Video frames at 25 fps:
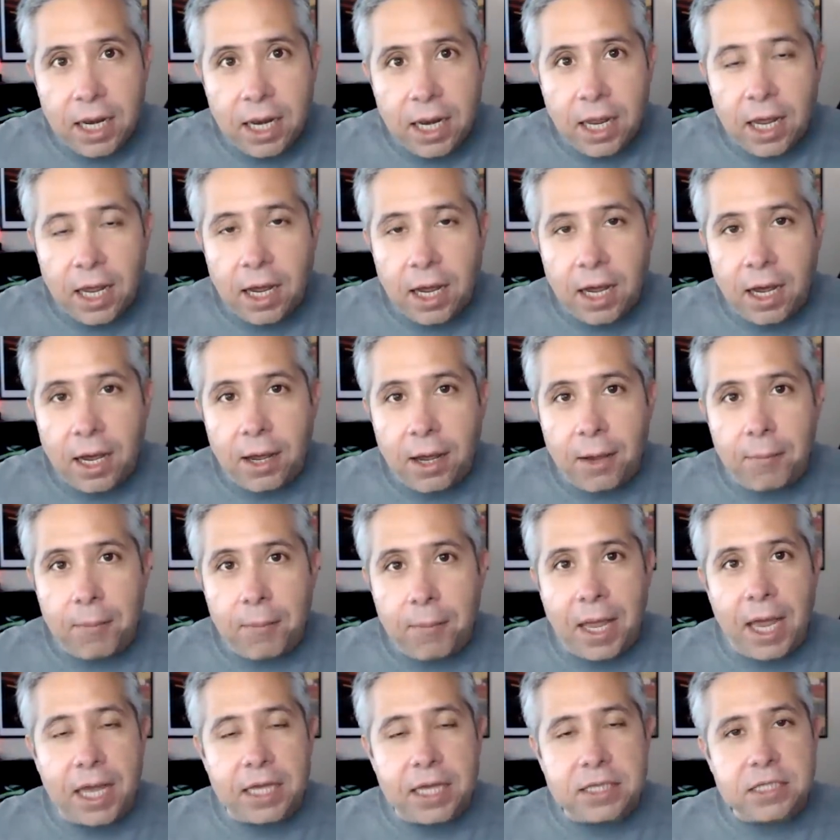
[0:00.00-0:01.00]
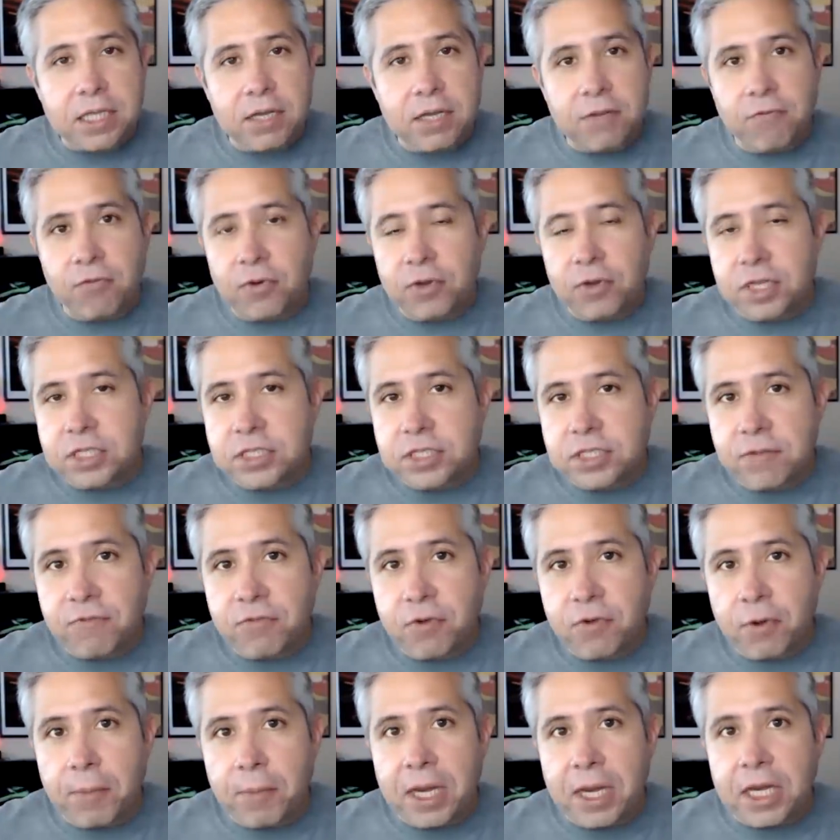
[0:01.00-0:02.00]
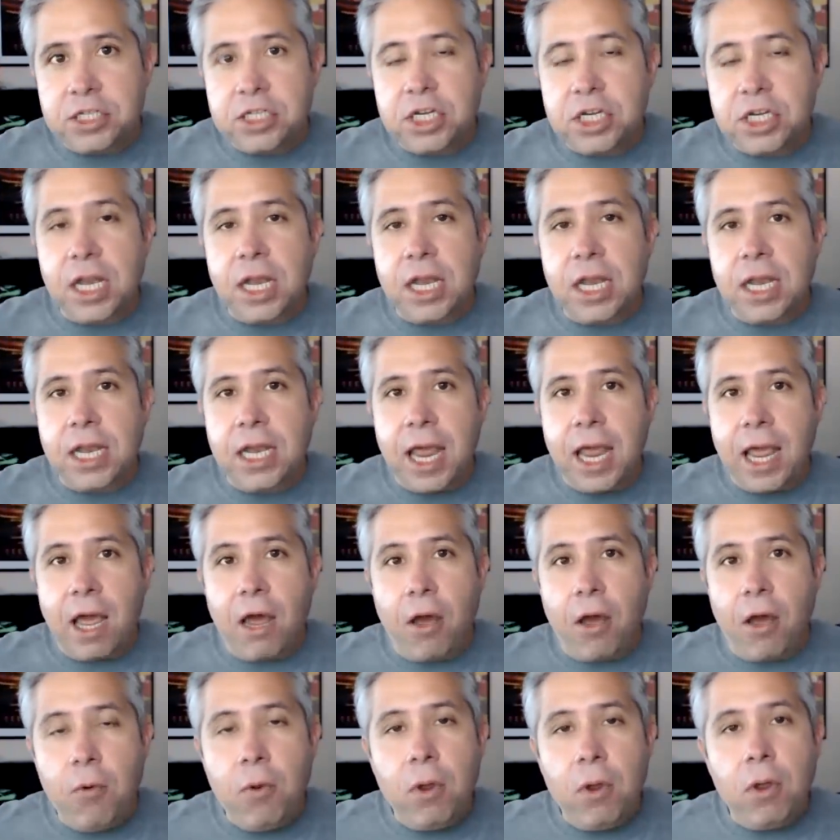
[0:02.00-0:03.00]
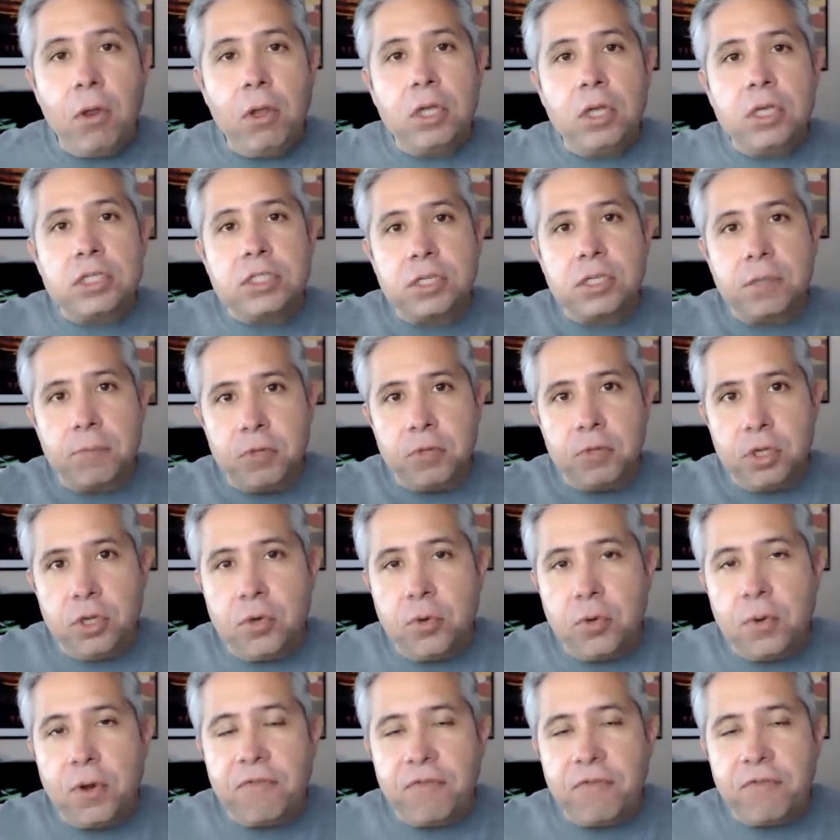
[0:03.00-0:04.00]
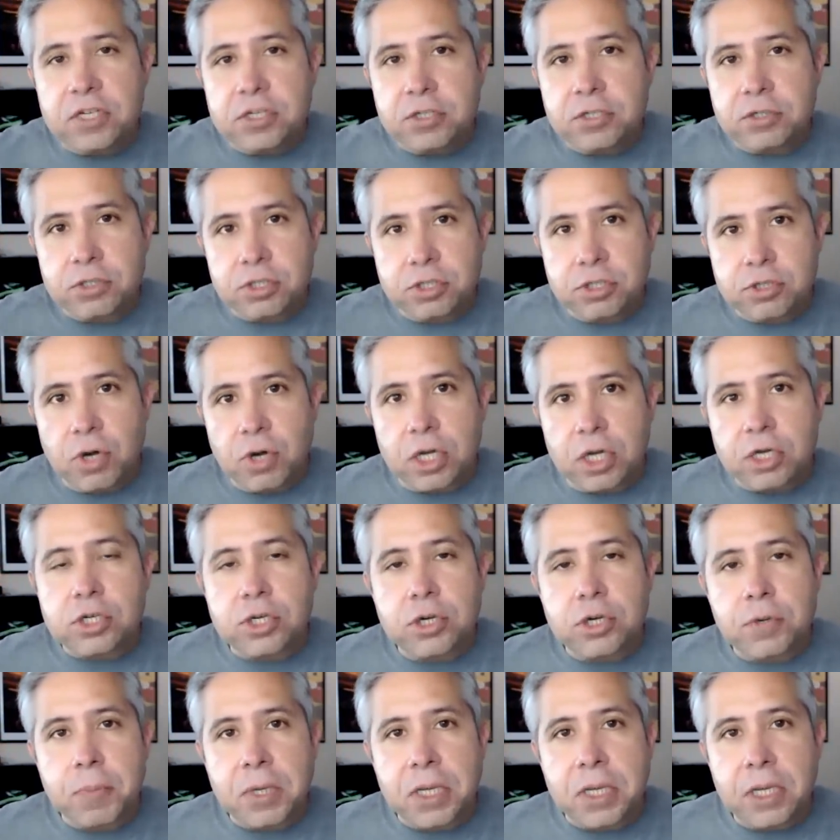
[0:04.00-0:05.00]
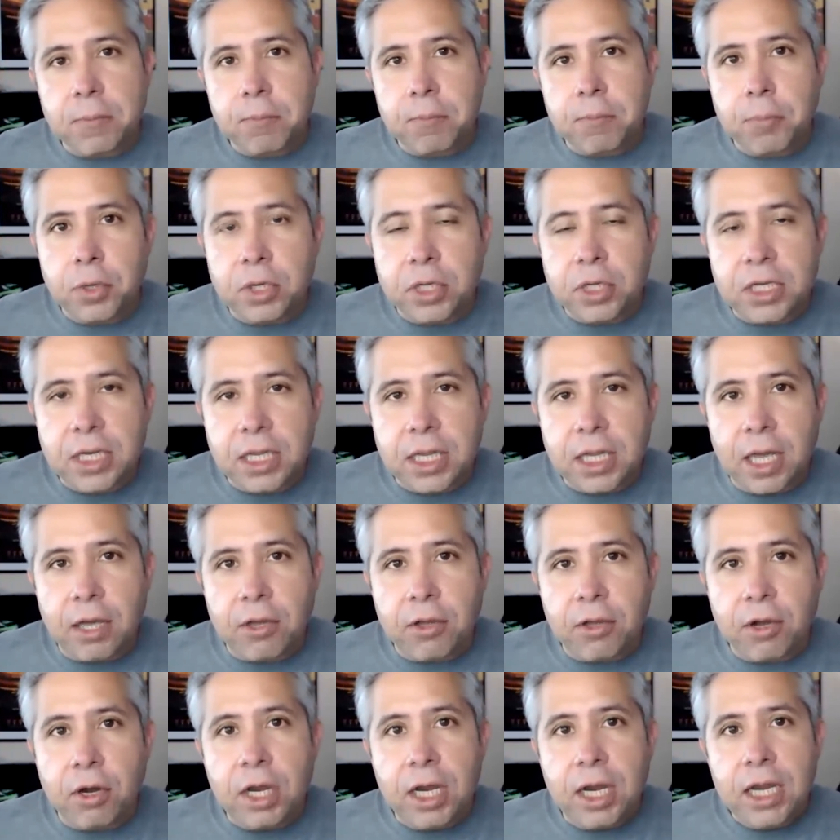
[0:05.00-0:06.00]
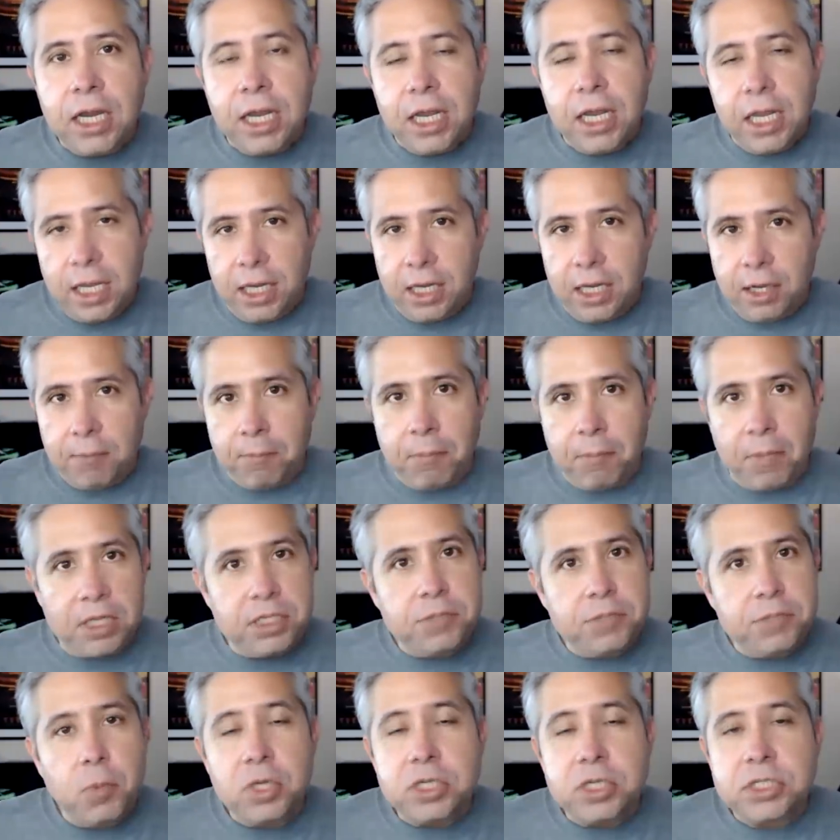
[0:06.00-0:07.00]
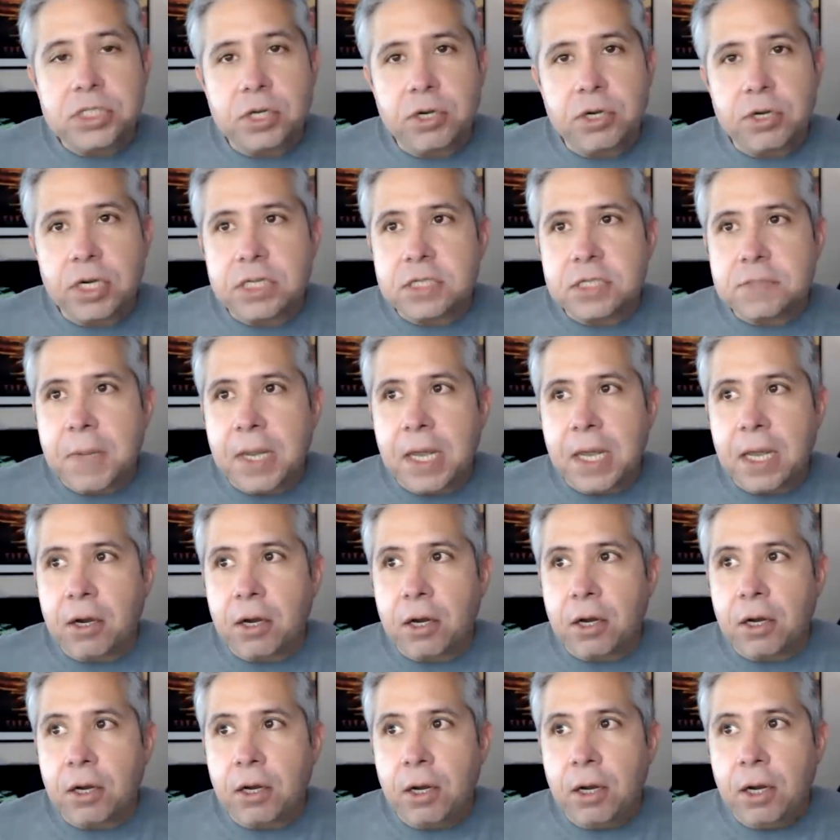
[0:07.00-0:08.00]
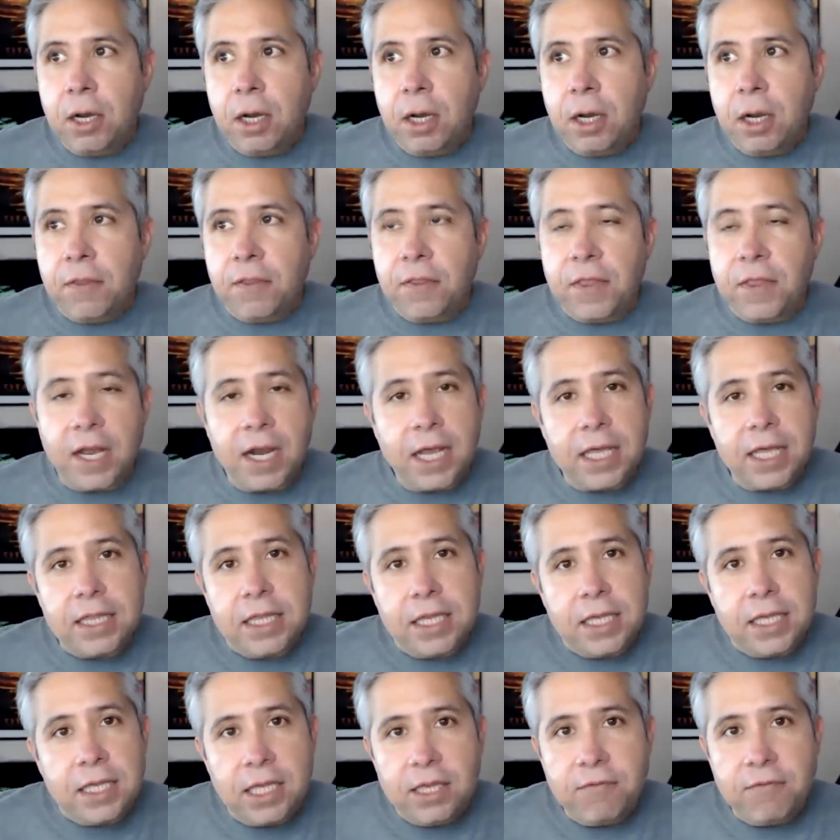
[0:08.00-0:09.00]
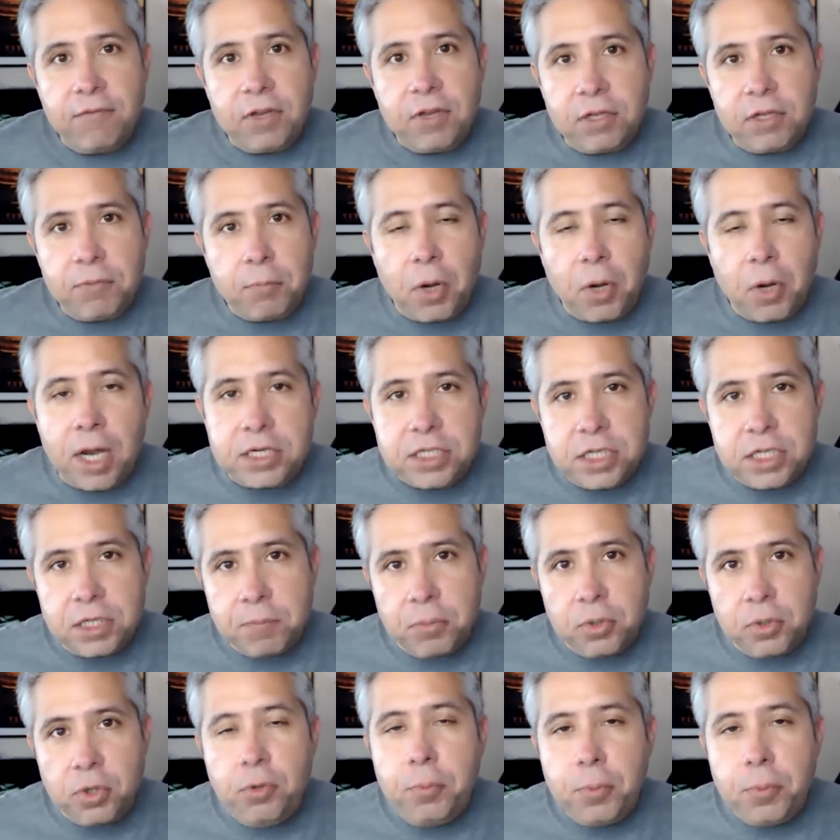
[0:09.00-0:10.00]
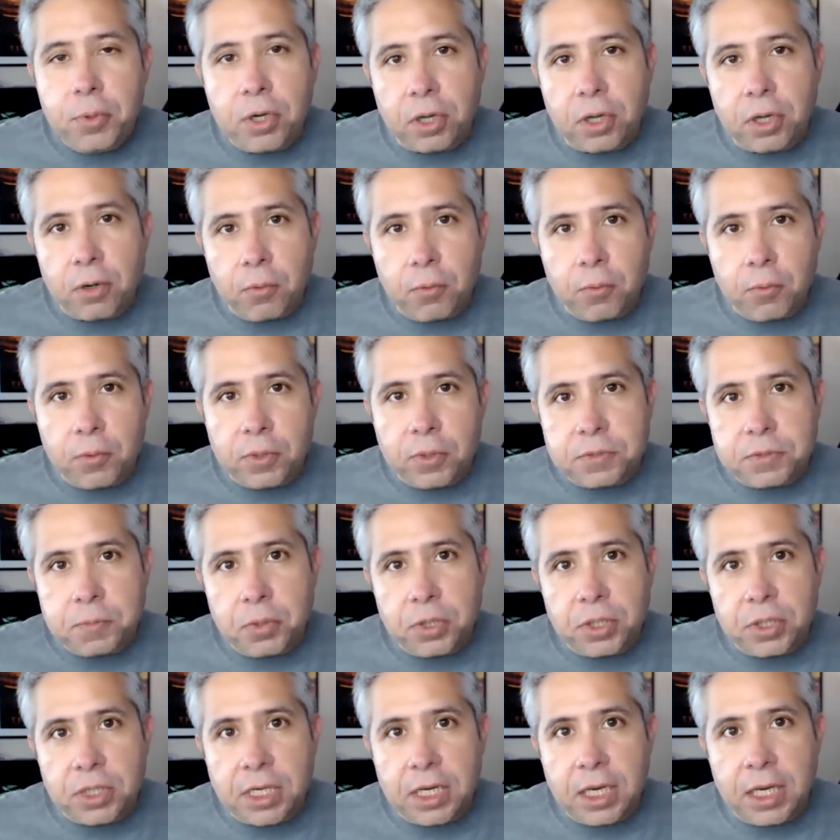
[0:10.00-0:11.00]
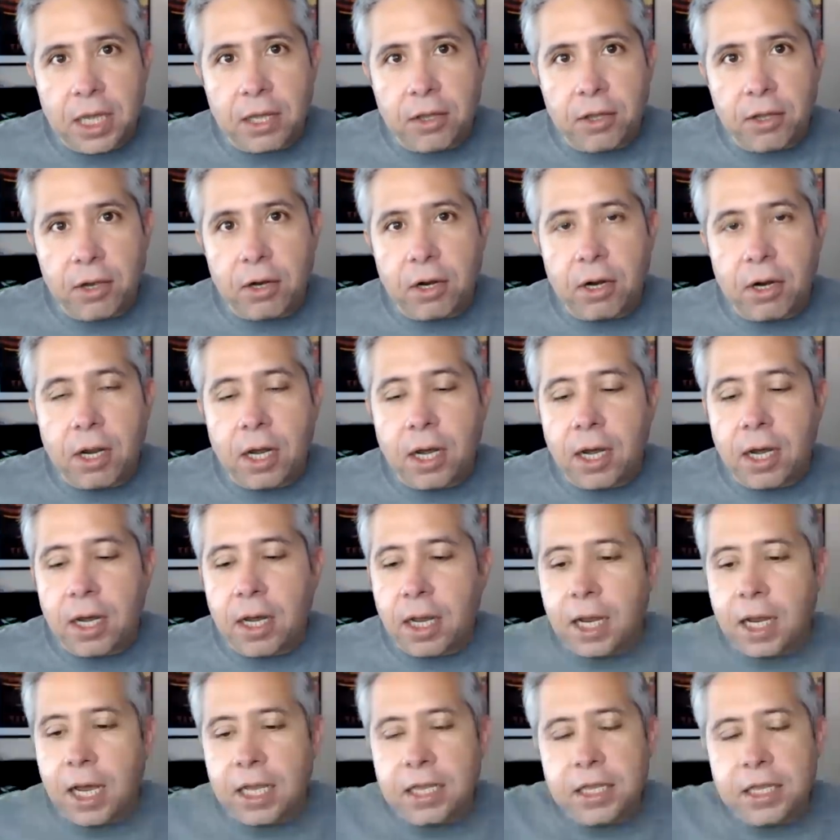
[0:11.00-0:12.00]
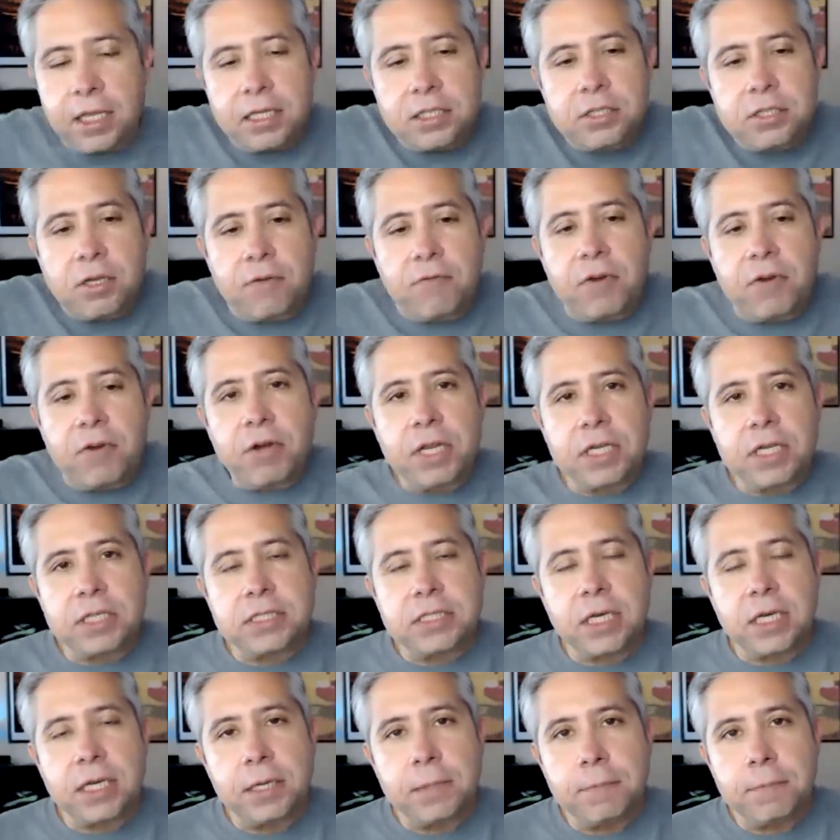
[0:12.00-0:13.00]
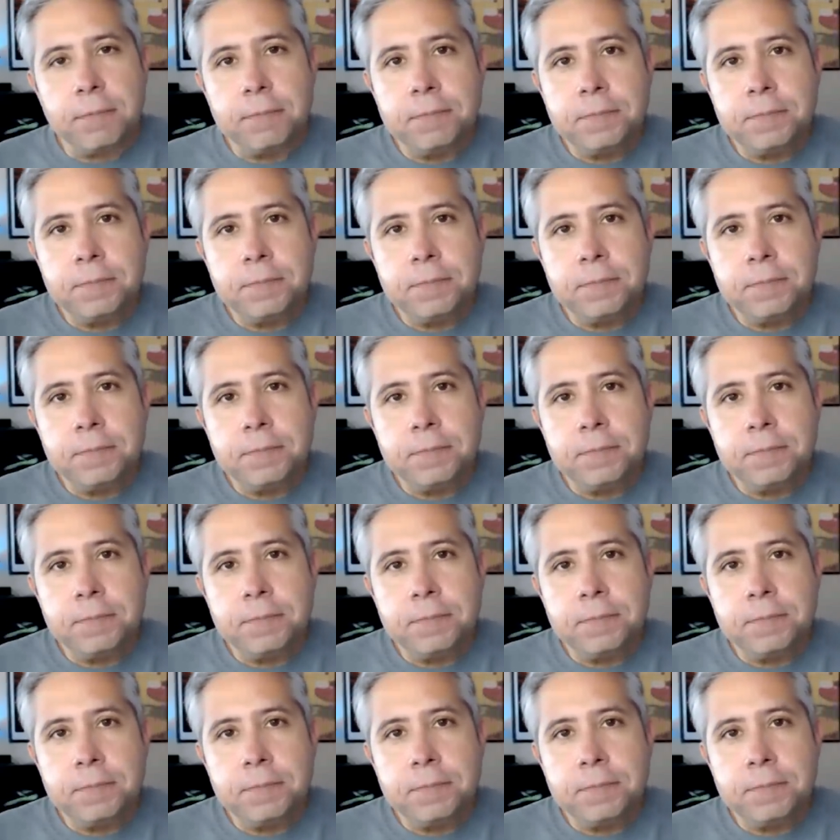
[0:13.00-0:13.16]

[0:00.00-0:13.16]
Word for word: um, asking for this information, and now some new official structure being put together in a much more serious manner than I think even Project Blue Book was put together. Uh, I think it's all very exciting.